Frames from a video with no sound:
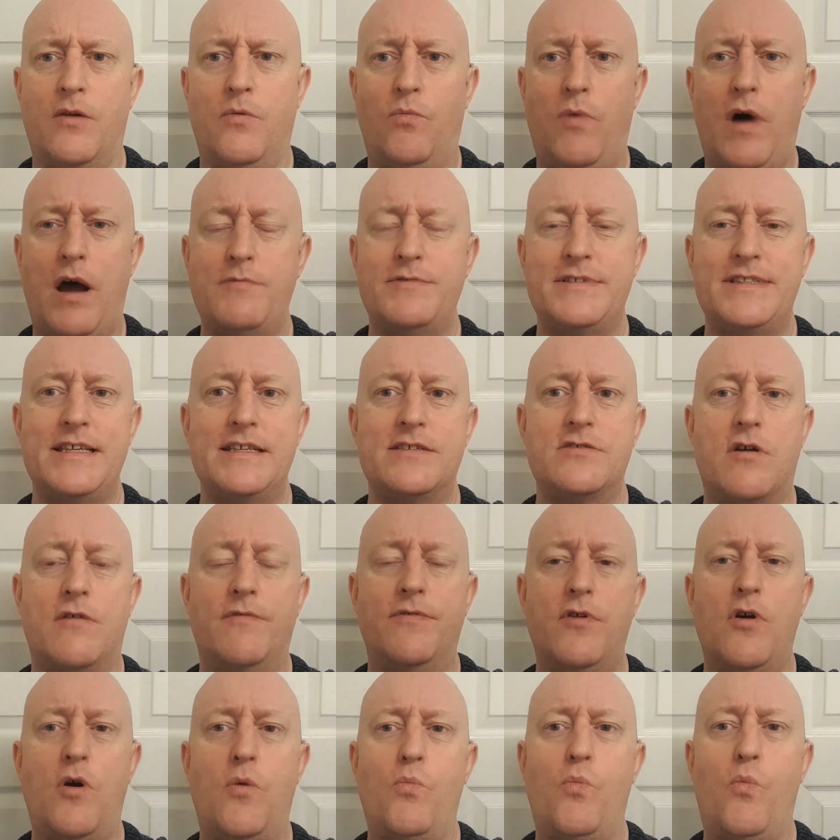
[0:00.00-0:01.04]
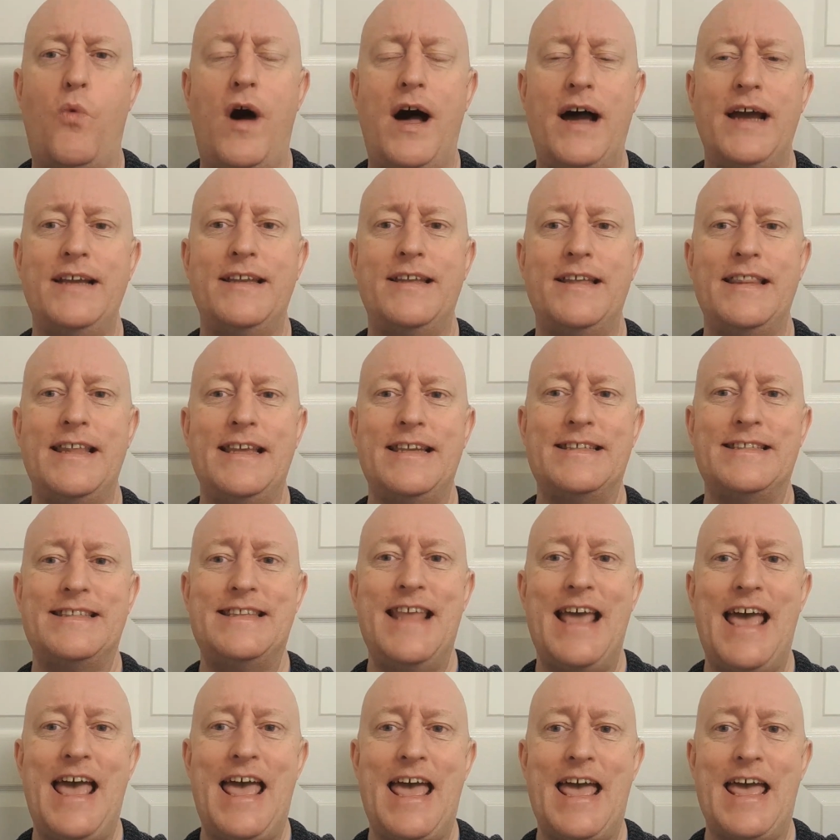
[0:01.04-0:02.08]
Why was this covered up? Why to this
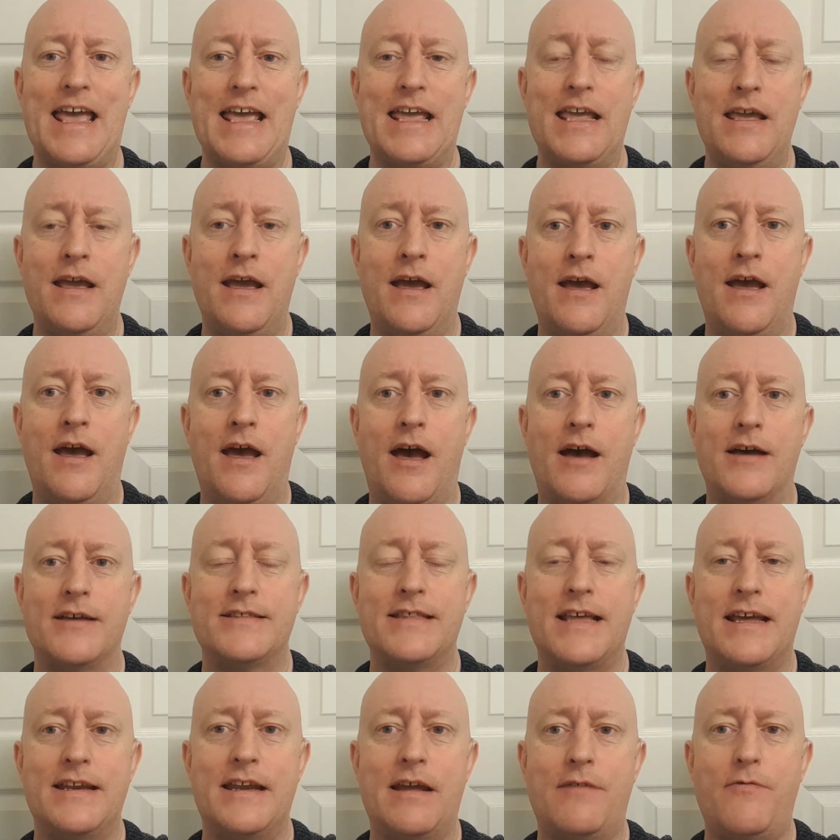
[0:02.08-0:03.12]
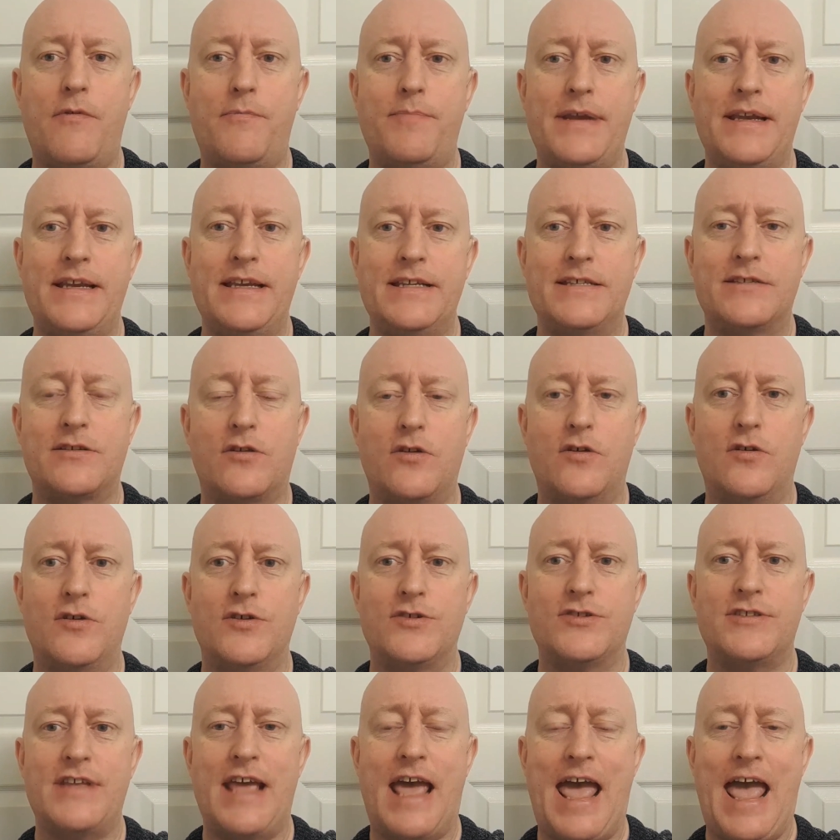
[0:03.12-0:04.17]
day has that never been
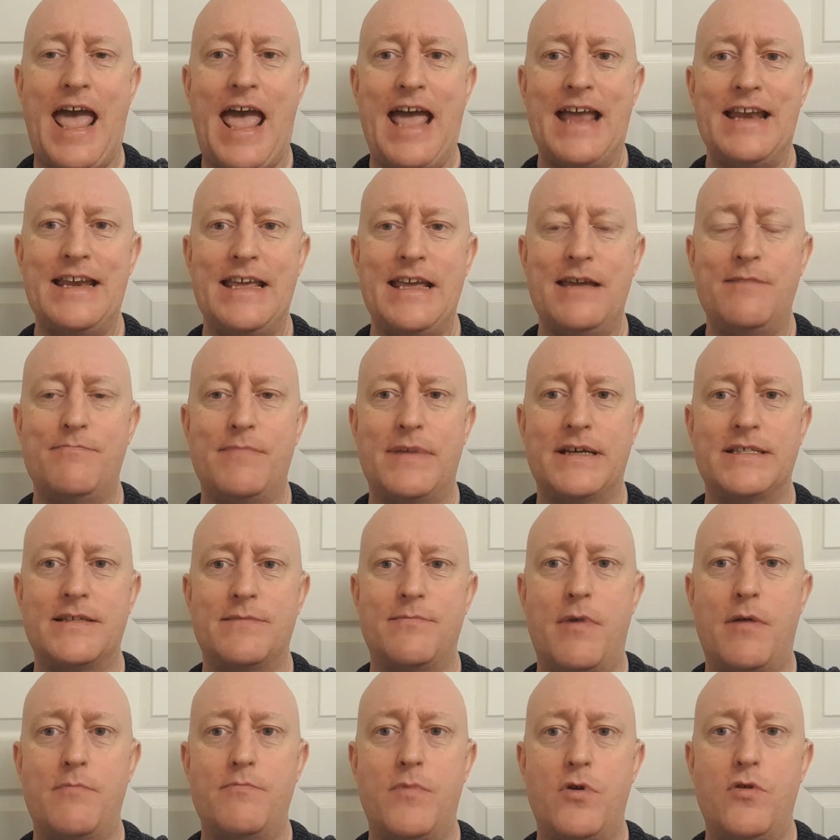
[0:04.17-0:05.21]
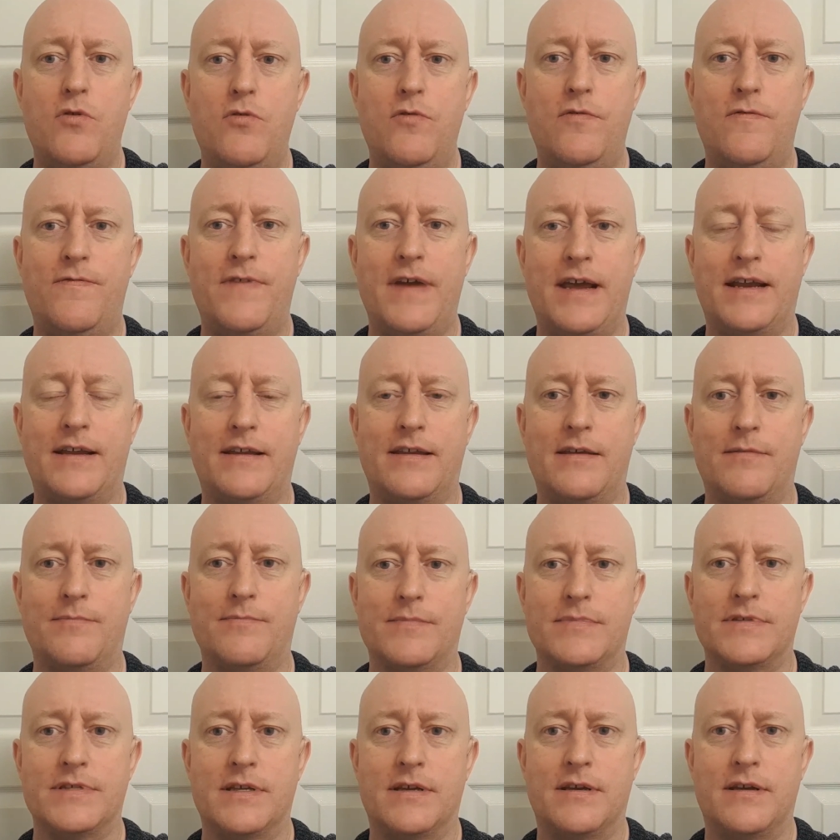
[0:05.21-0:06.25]
disclosed to any Mazher Mahmood
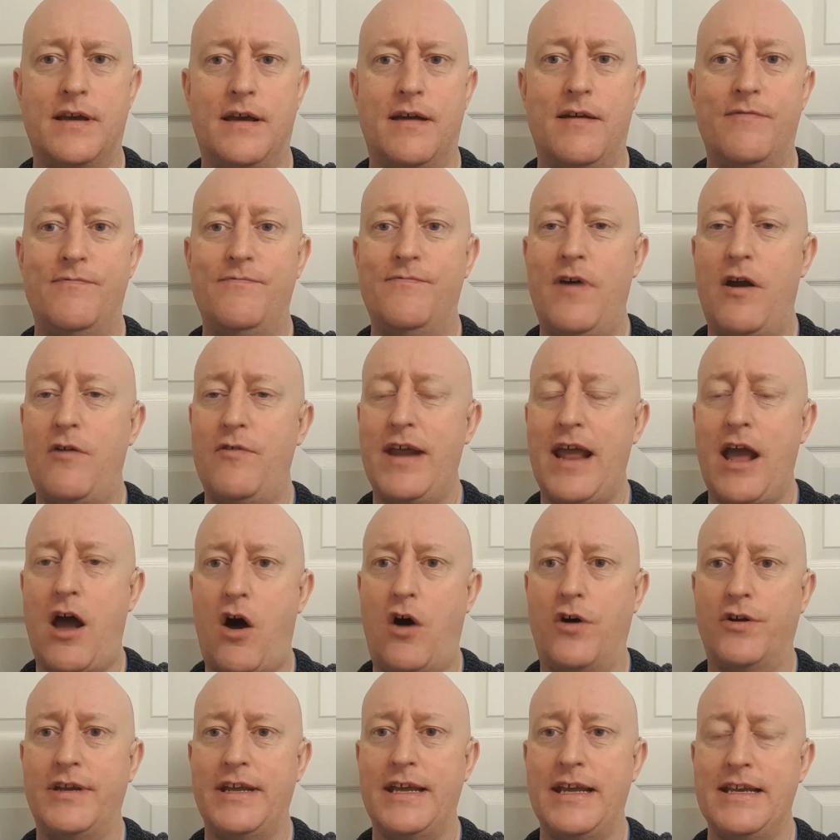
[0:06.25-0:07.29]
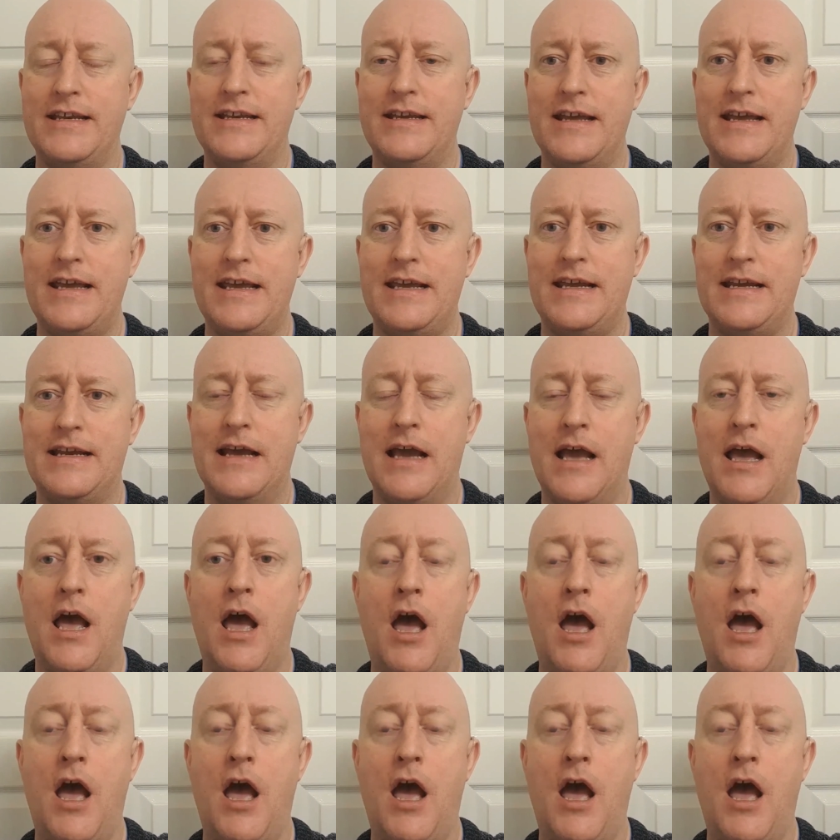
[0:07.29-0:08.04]
victims? Very odd indeed.